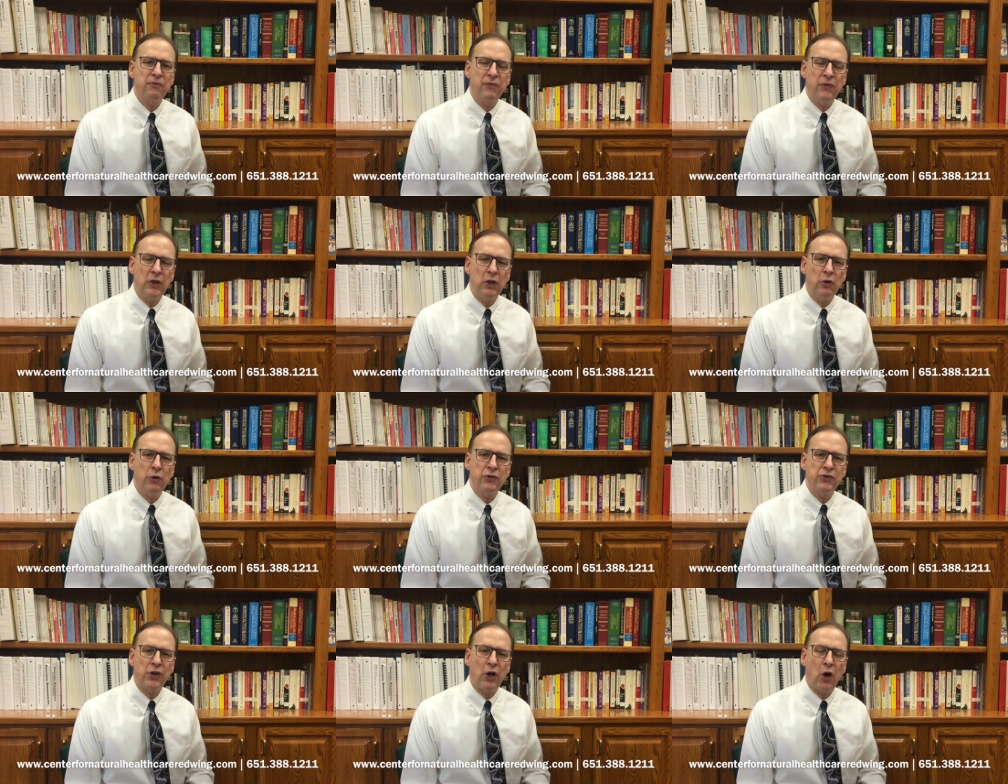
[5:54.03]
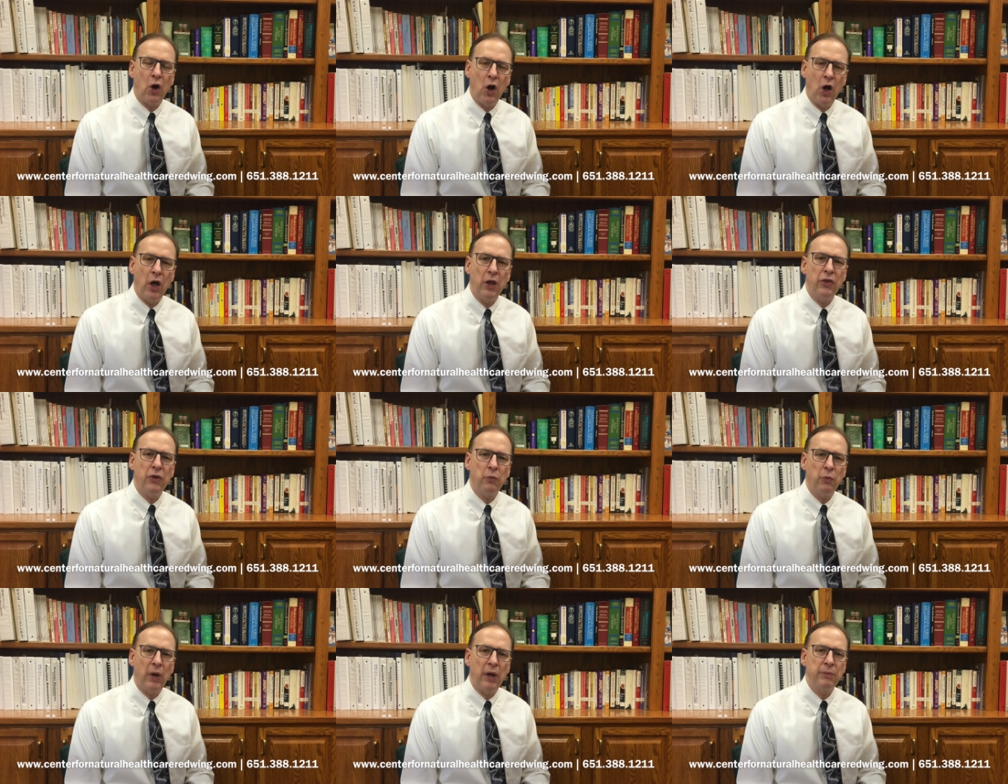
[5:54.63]
videos are
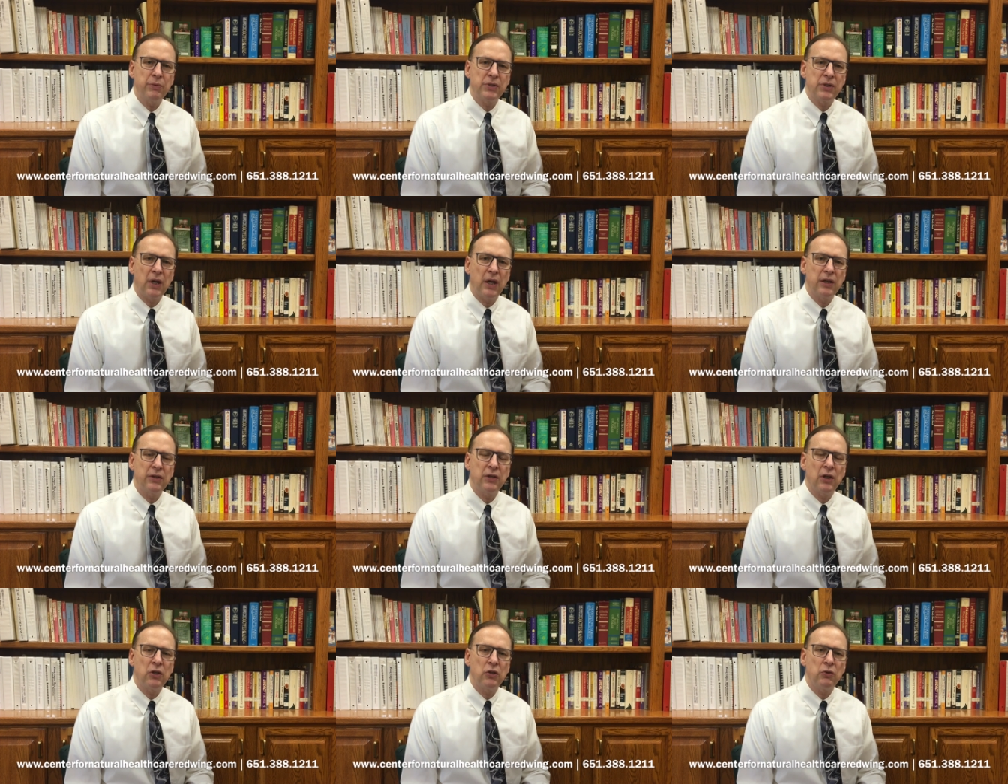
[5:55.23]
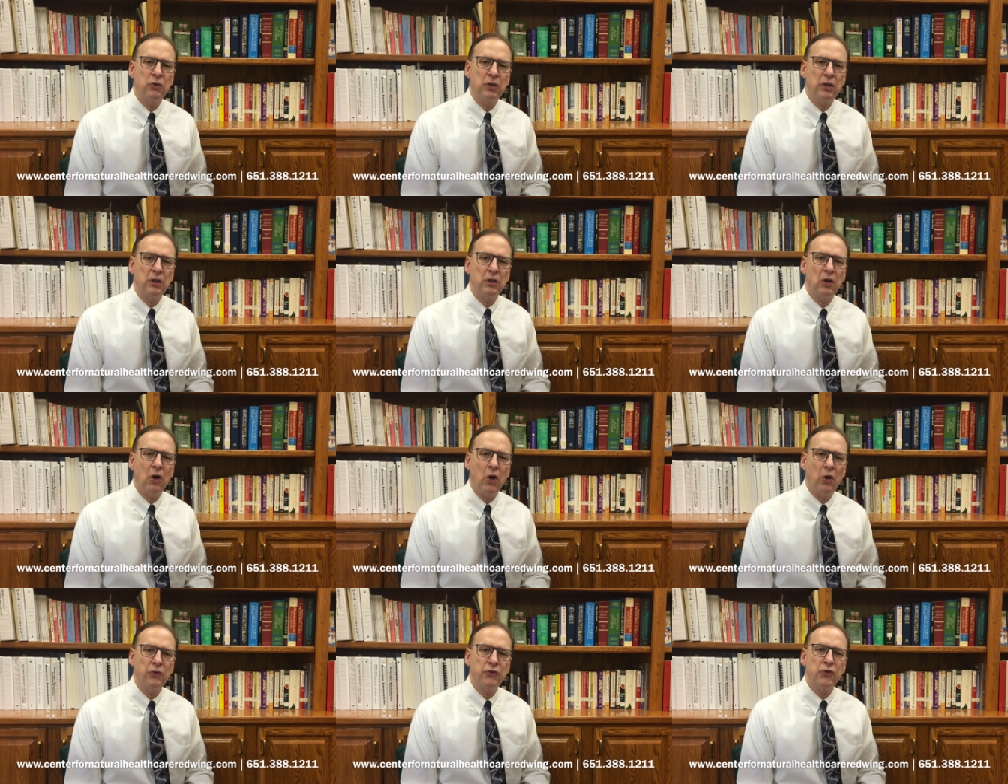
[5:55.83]
on the website that you can
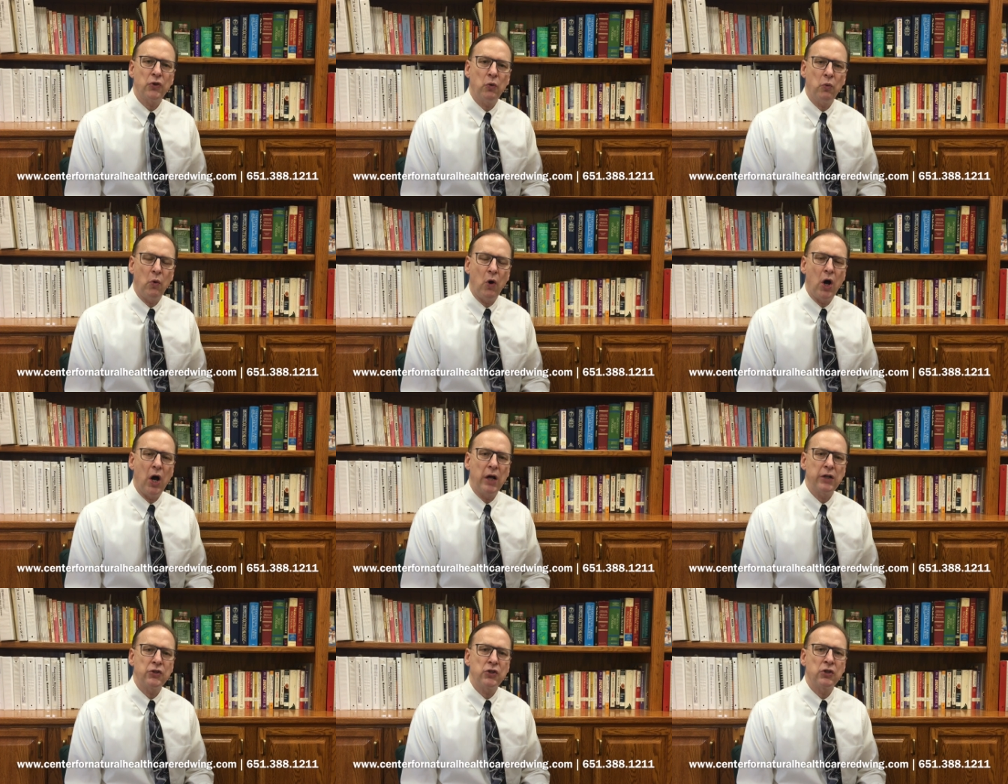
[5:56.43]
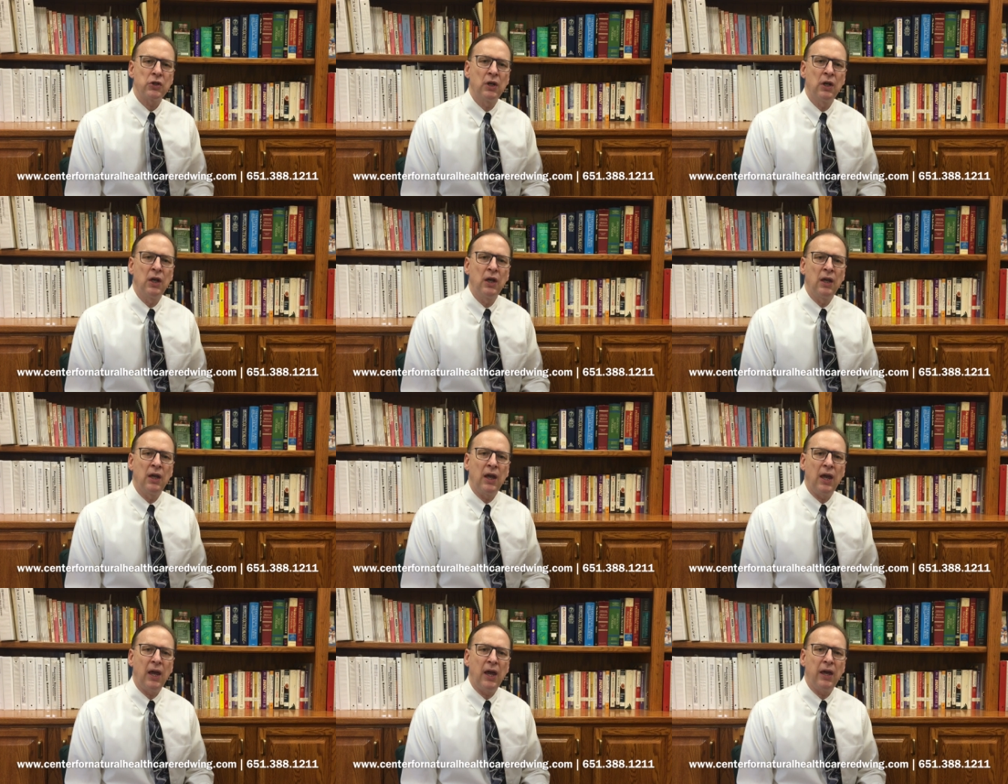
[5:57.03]
also watch
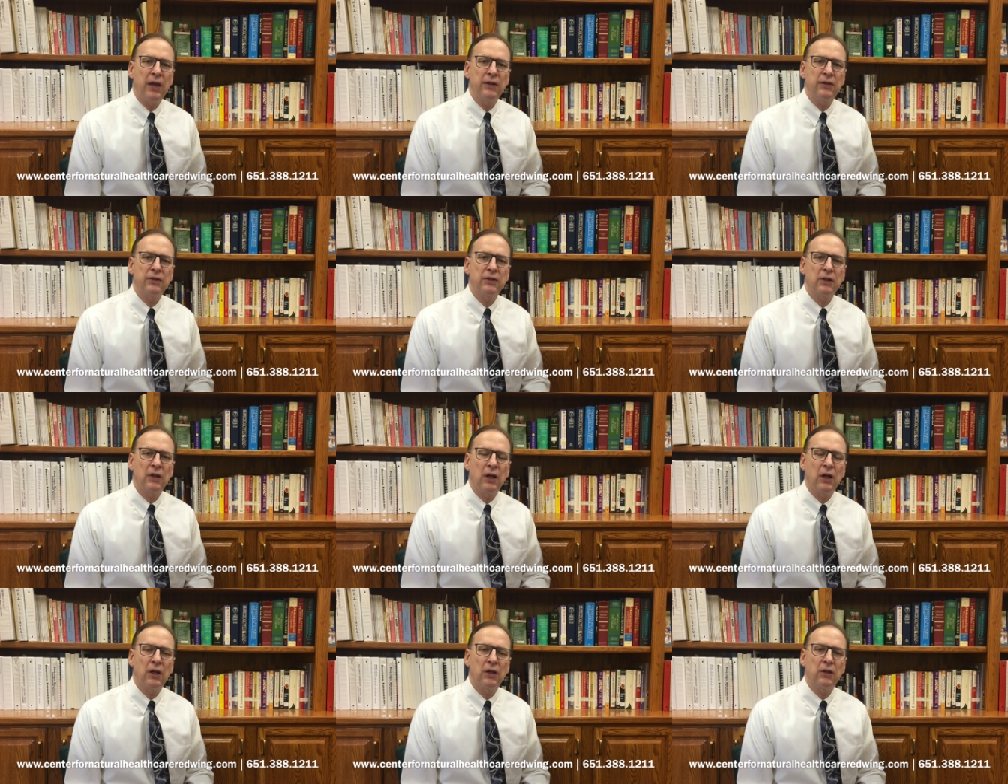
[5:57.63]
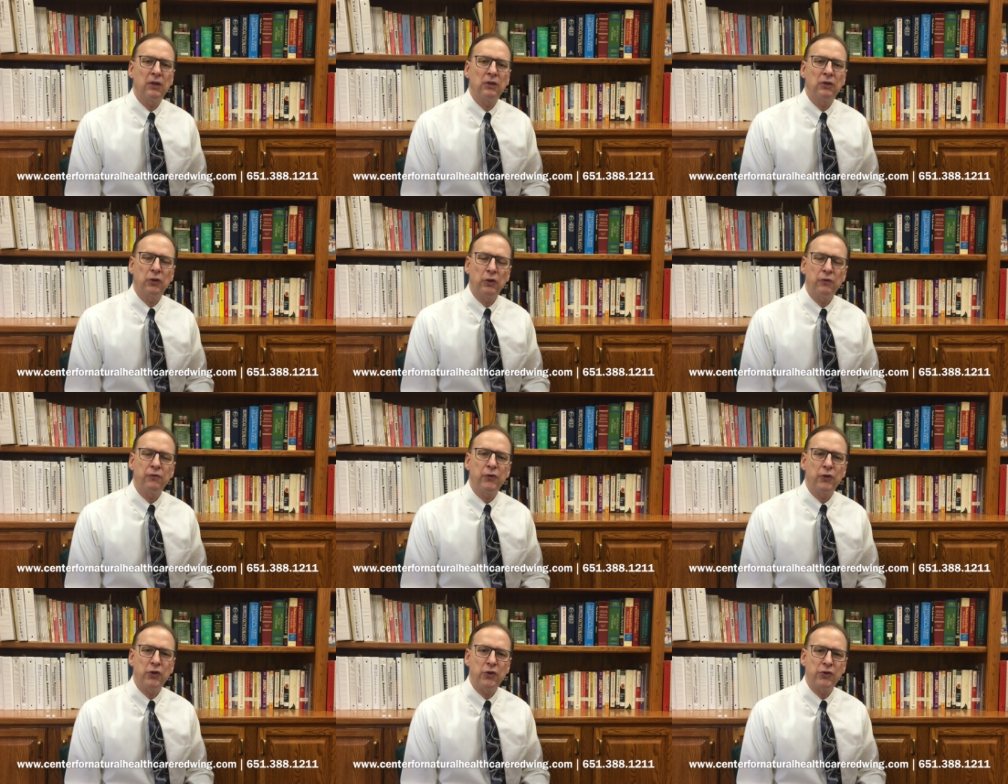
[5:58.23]
and
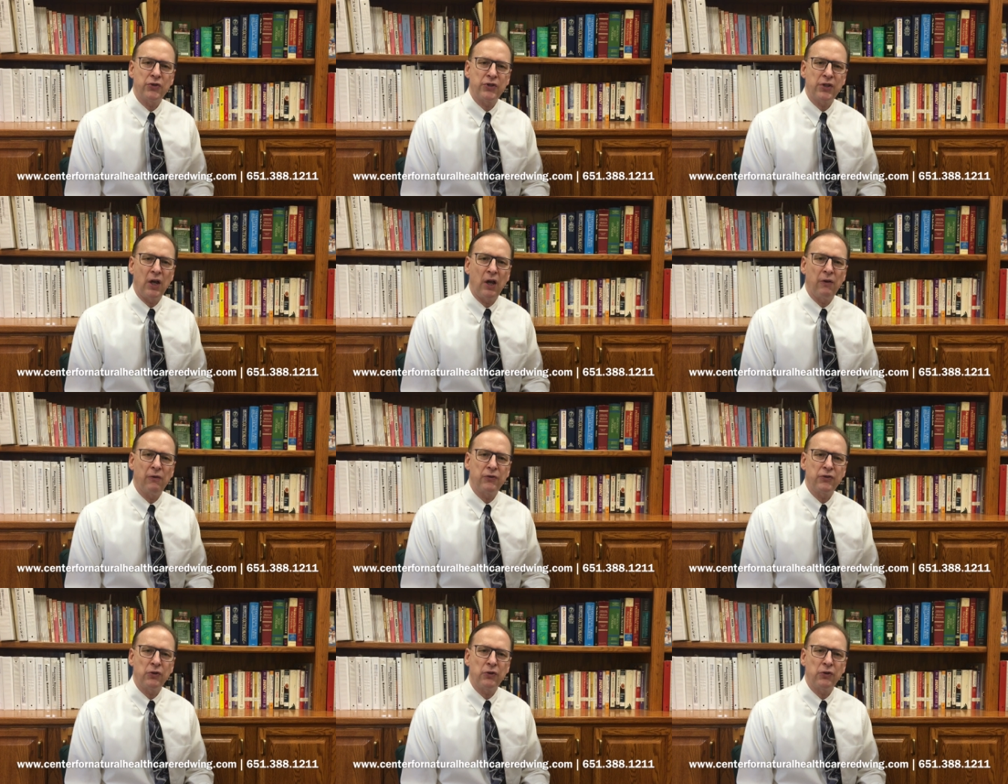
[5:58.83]
learn for yourself.